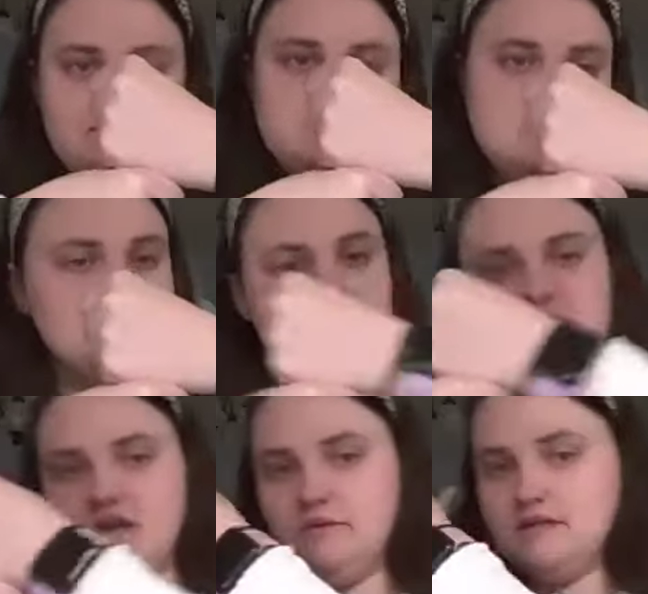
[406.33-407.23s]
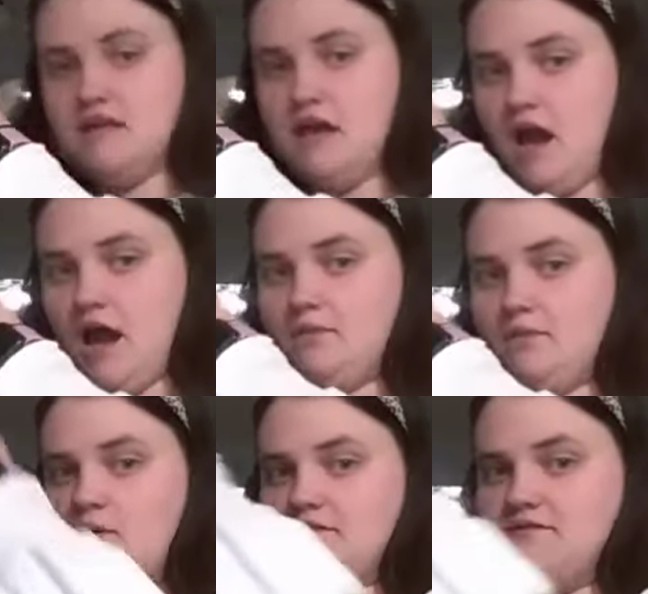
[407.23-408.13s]
So I'm going to turn sideways. I'm
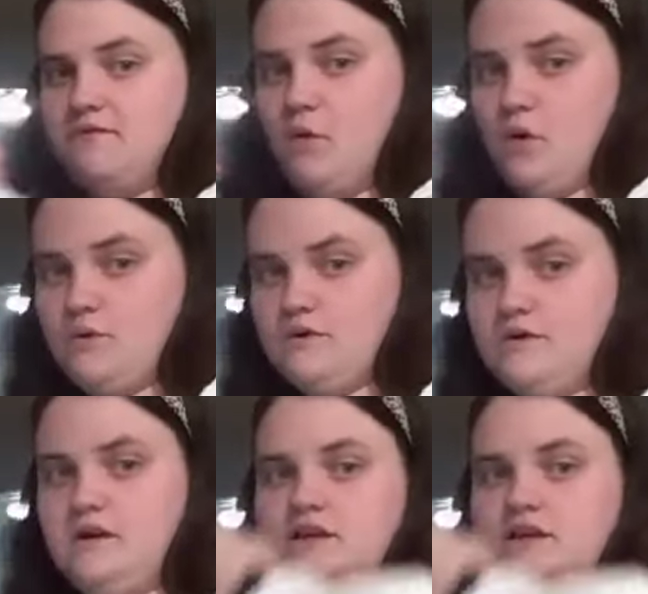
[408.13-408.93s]
going forward